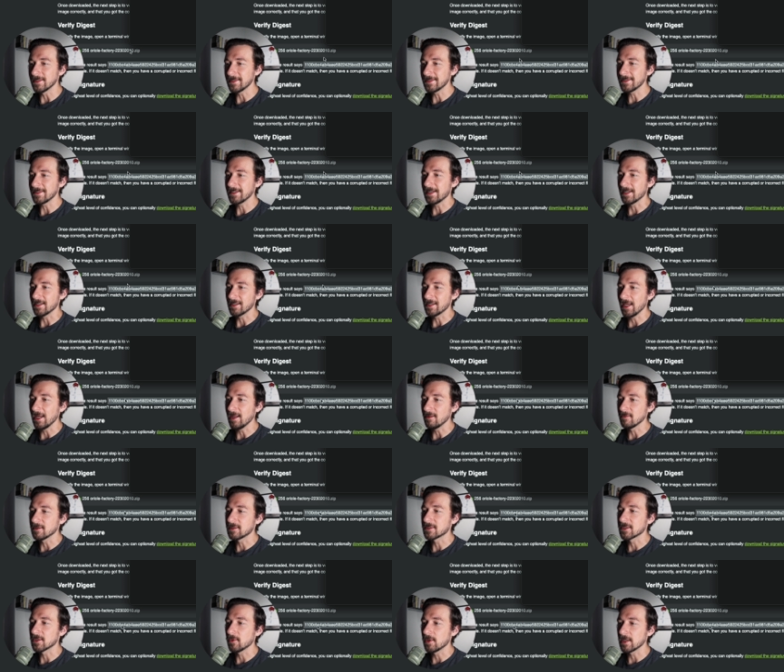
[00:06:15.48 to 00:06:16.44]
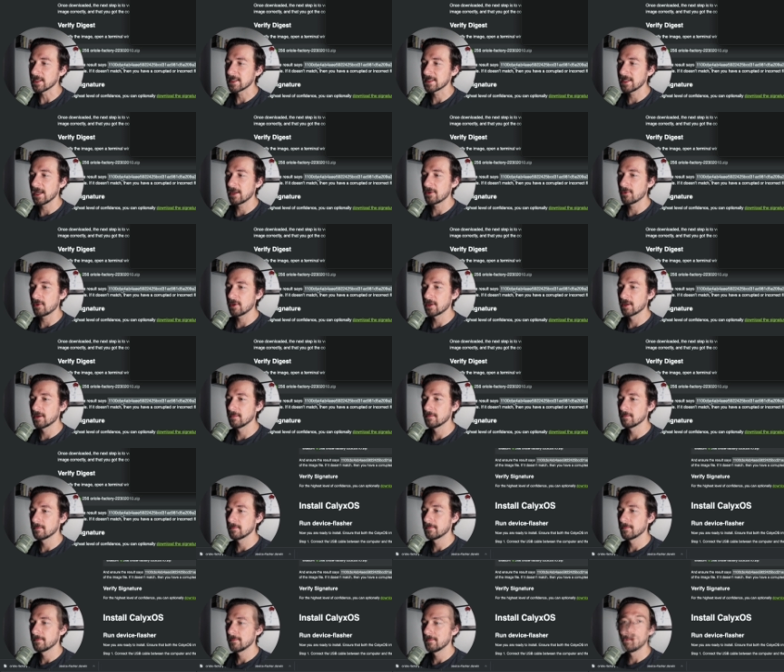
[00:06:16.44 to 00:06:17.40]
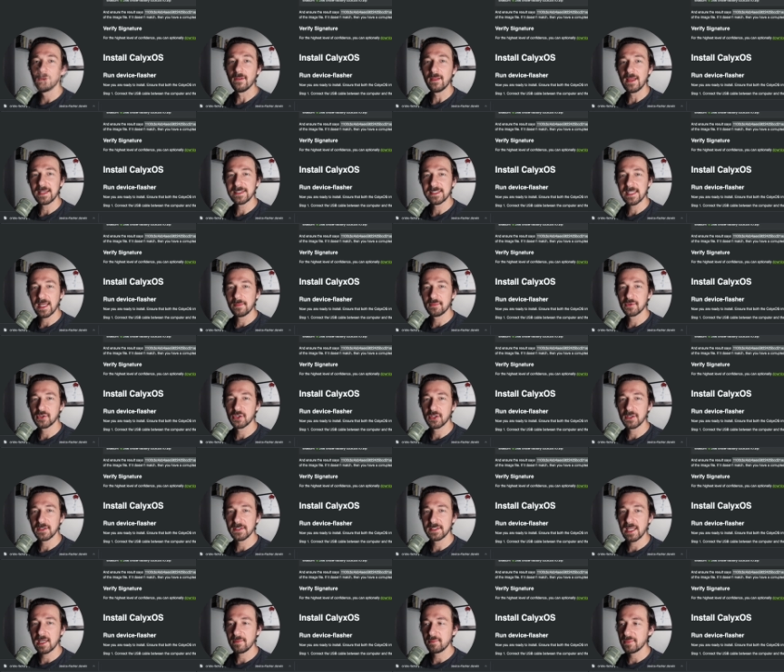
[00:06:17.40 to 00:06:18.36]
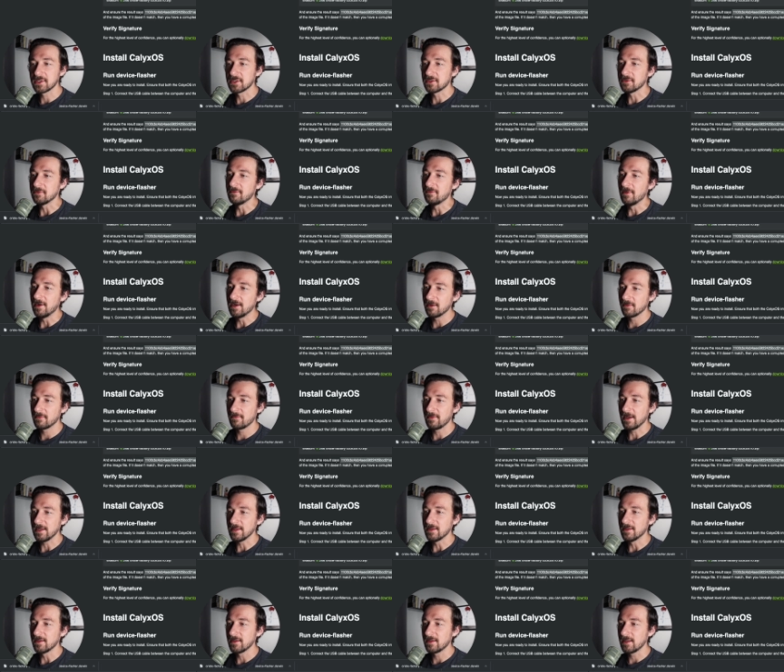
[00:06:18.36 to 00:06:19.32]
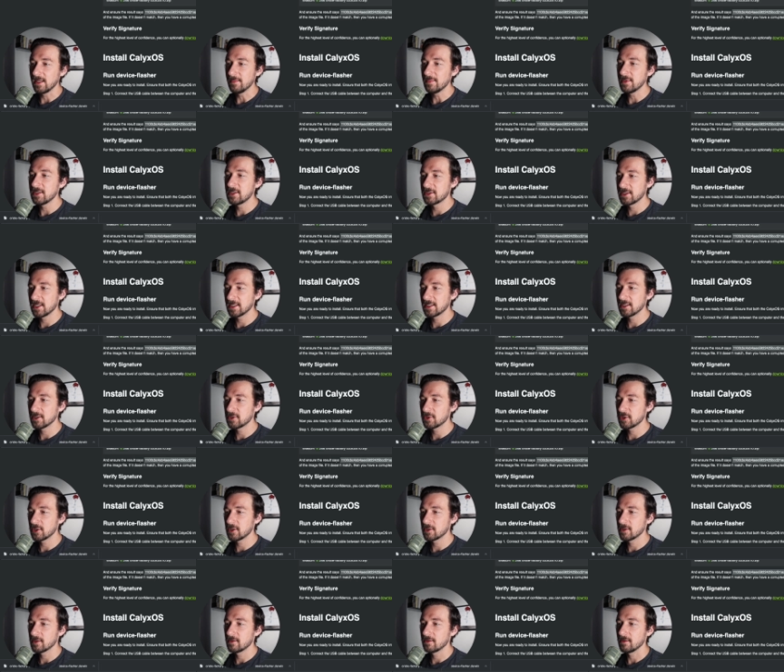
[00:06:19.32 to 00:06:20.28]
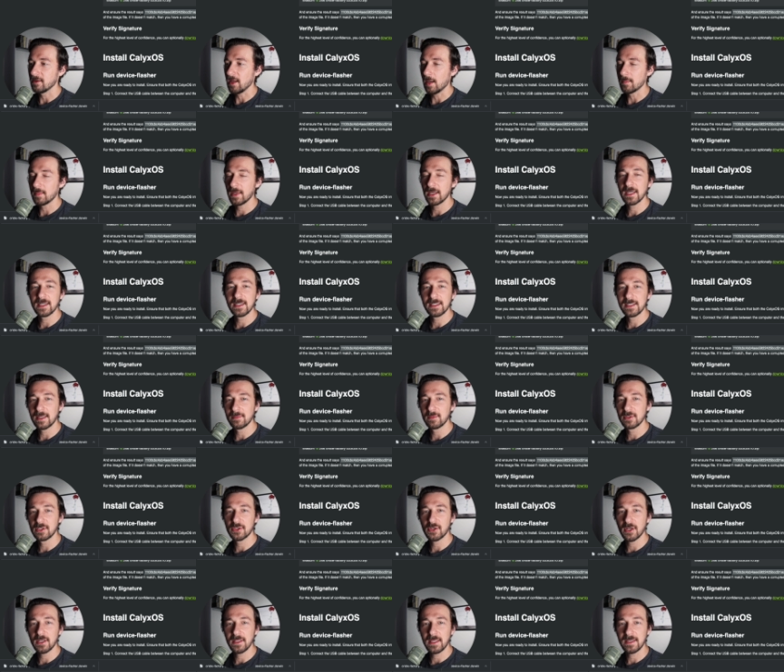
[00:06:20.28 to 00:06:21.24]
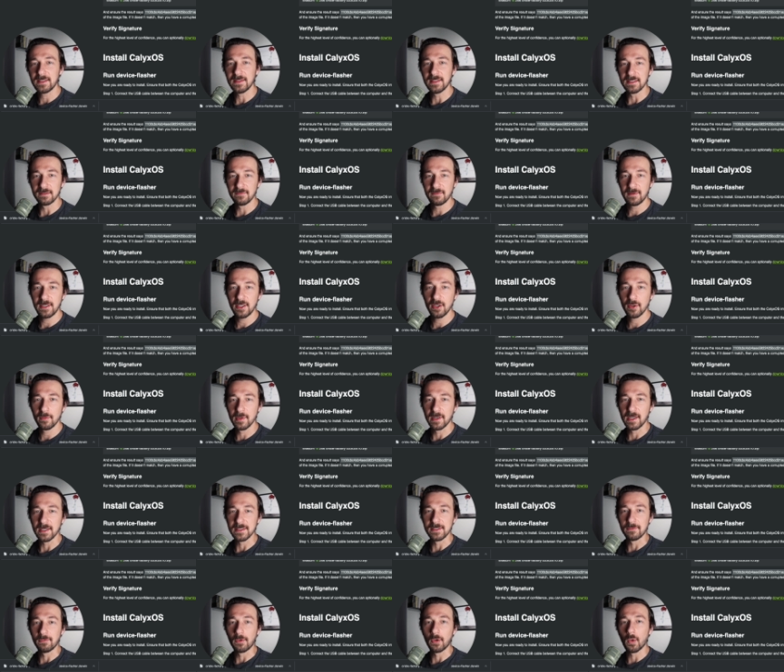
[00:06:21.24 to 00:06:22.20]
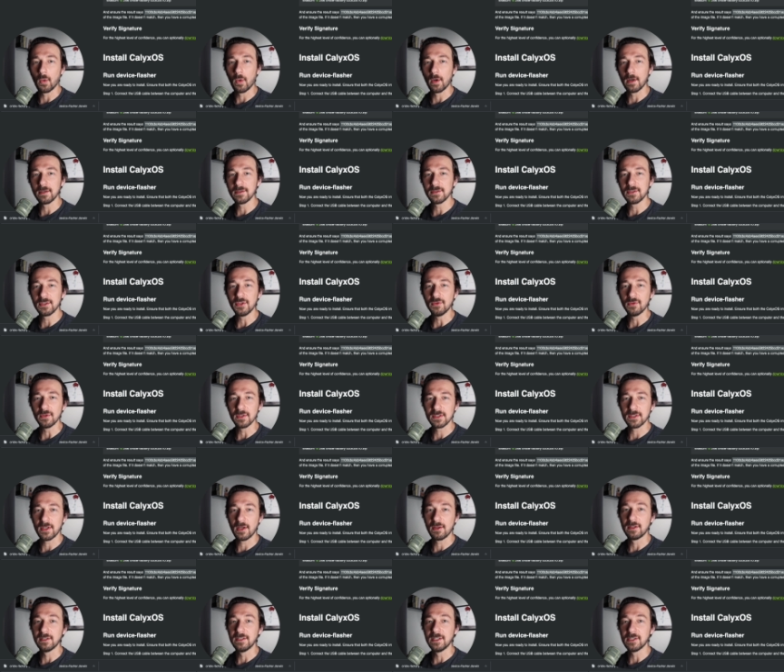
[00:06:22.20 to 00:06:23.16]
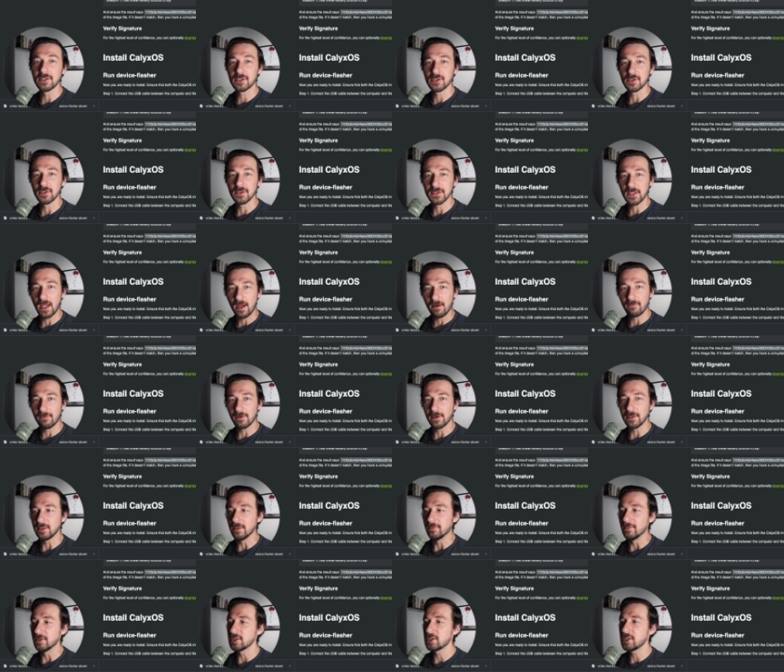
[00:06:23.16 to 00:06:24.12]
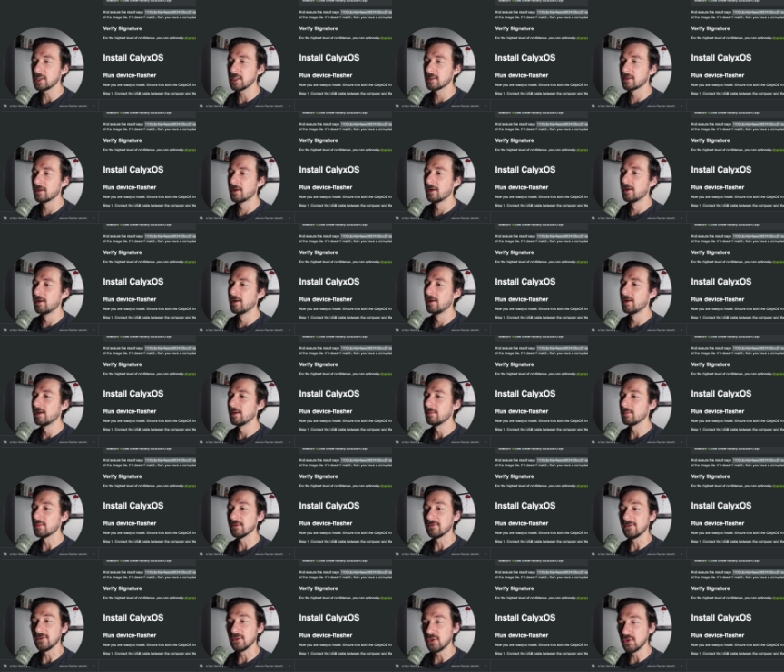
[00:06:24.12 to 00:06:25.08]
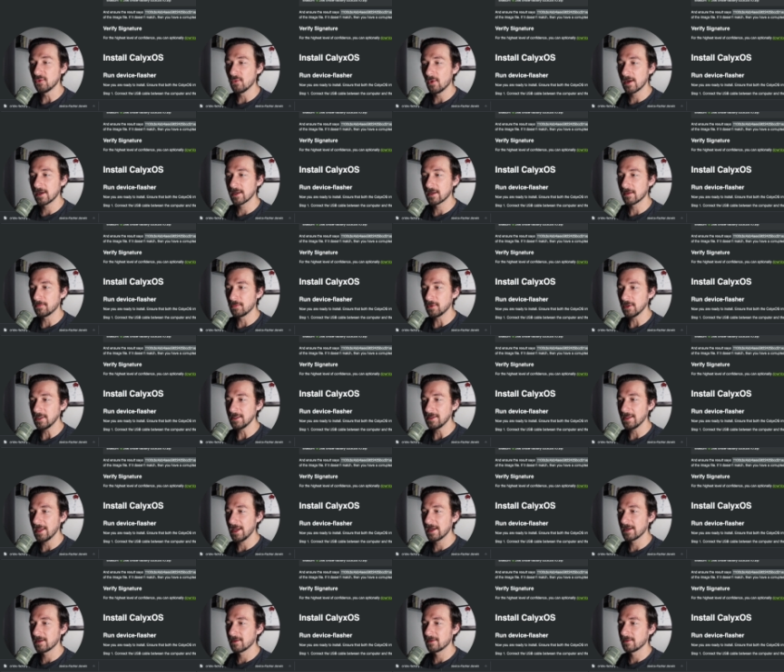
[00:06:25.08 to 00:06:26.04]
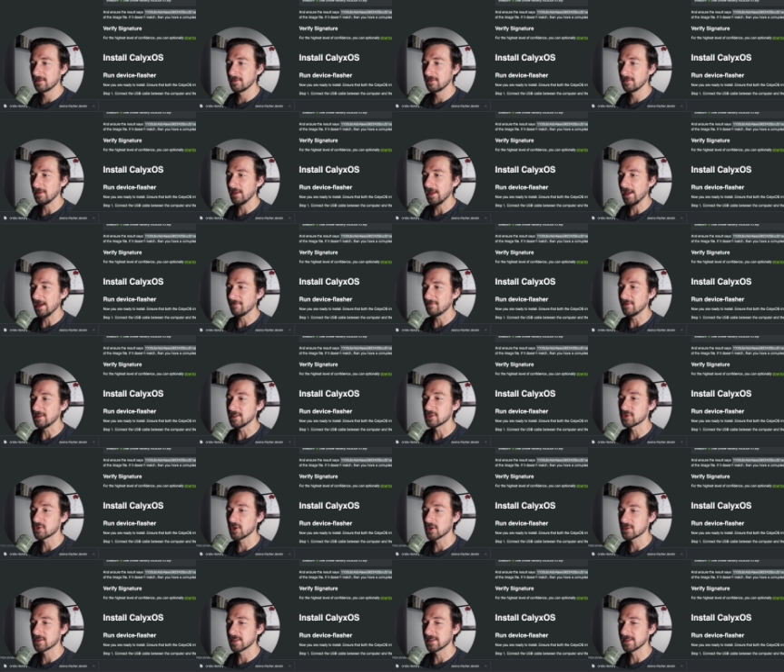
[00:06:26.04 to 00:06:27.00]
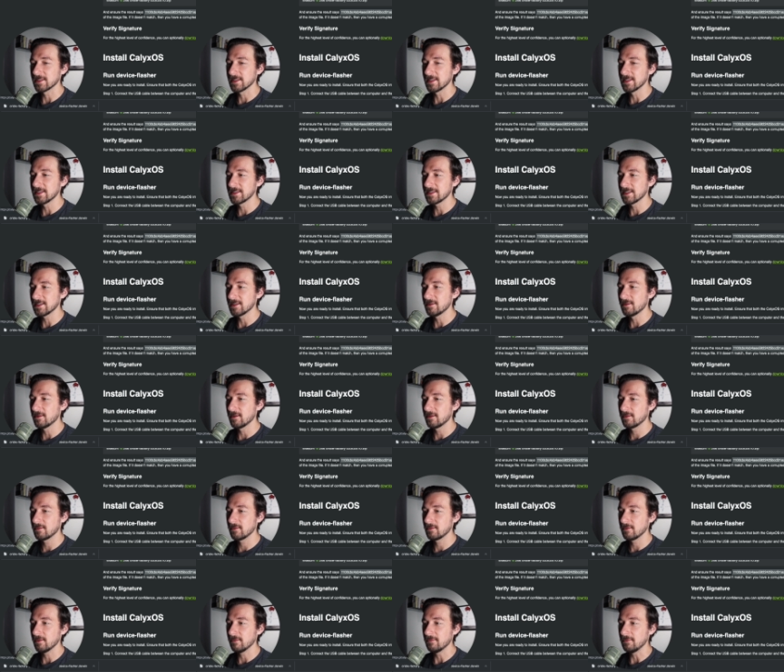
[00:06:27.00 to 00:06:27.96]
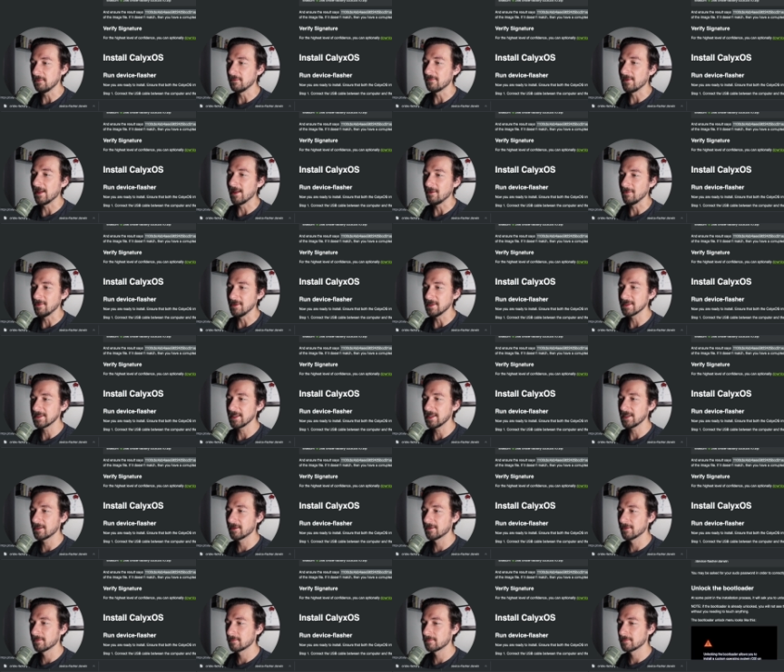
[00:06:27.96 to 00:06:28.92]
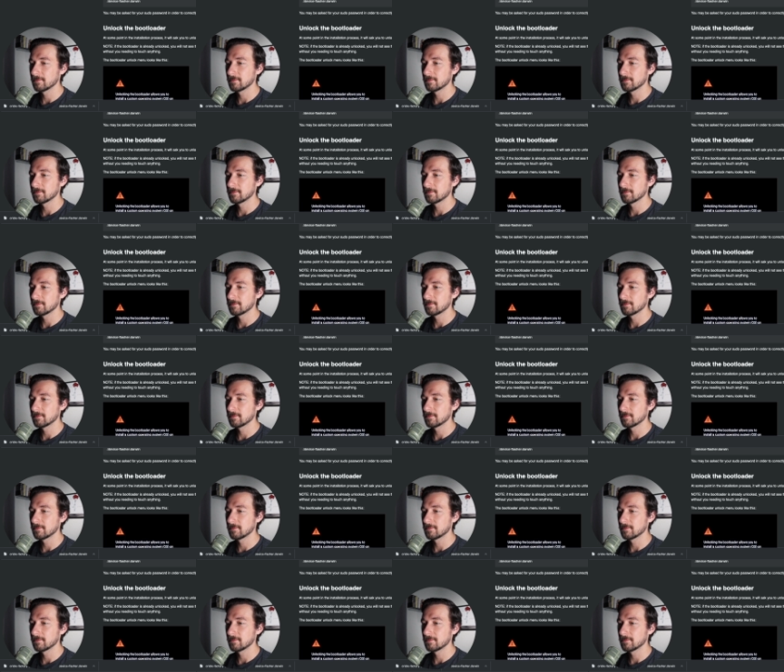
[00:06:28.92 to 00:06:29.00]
listed on calyxos.org. So the last optional step is to verify the image signature. I'm not going to demonstrate that in this video because it requires you to install additional software on your machine, but if you do want to complete that, they have the instructions listed if you follow this link.